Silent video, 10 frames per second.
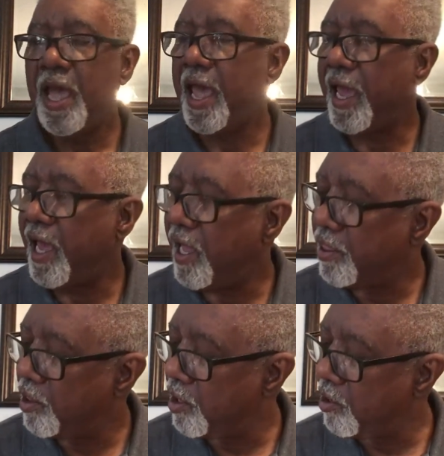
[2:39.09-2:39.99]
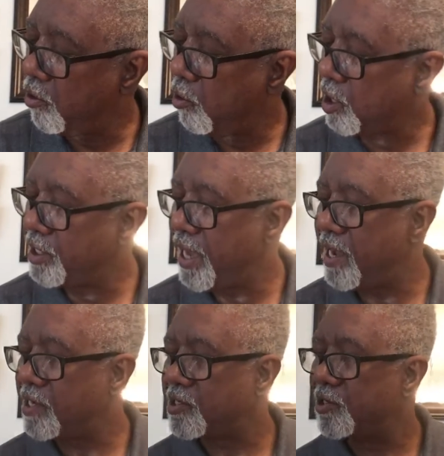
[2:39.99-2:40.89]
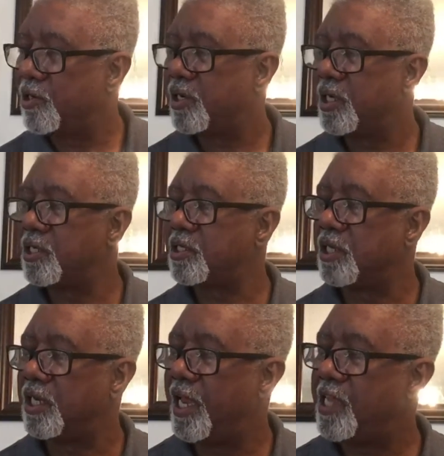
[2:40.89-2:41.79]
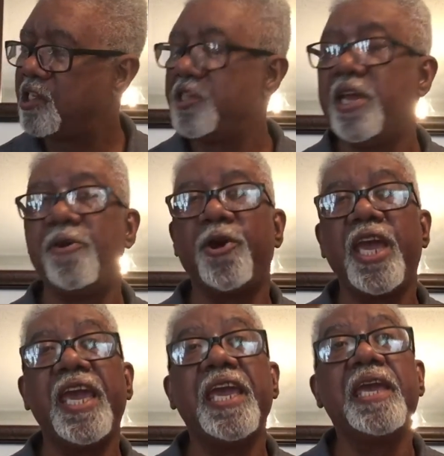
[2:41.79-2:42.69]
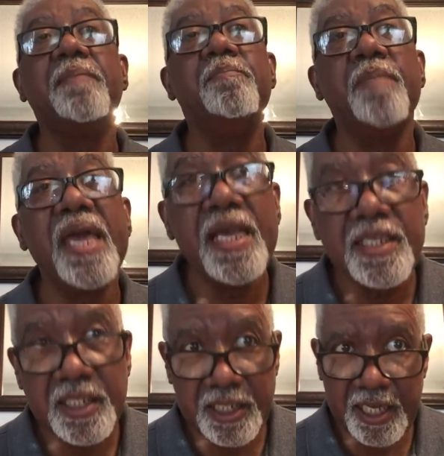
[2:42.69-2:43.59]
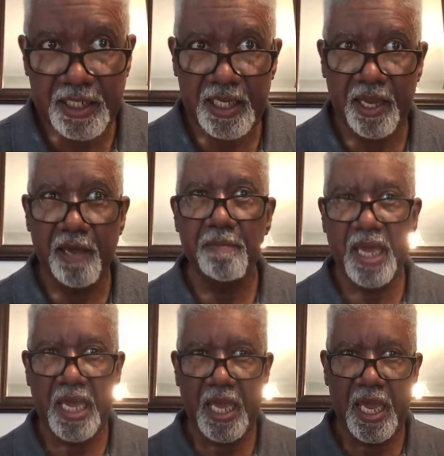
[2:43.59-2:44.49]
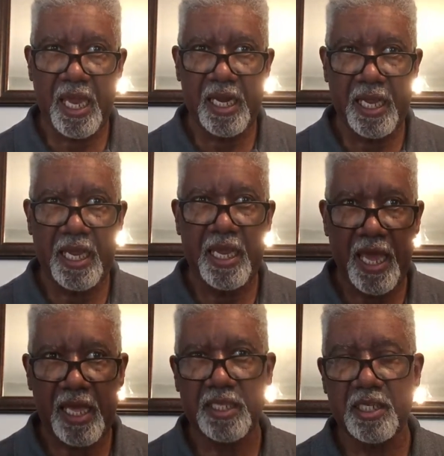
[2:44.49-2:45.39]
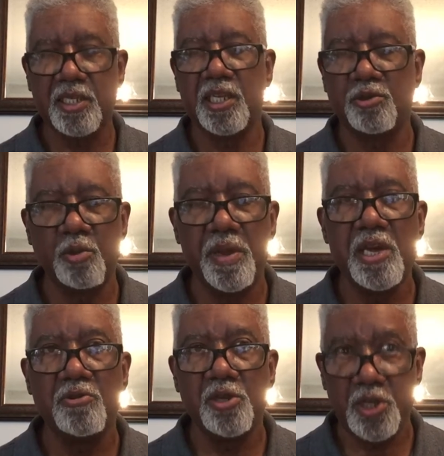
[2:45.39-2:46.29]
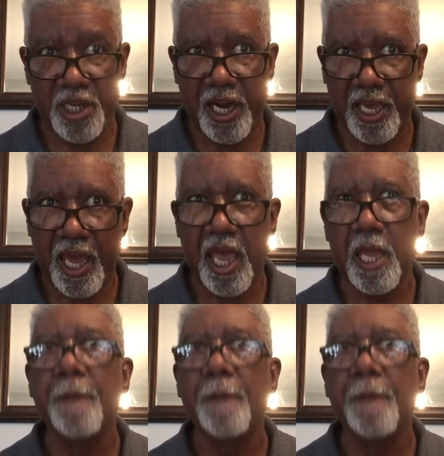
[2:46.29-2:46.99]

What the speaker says: And the organizer is the legendary King Menzies, Menes. This will be on your study guide.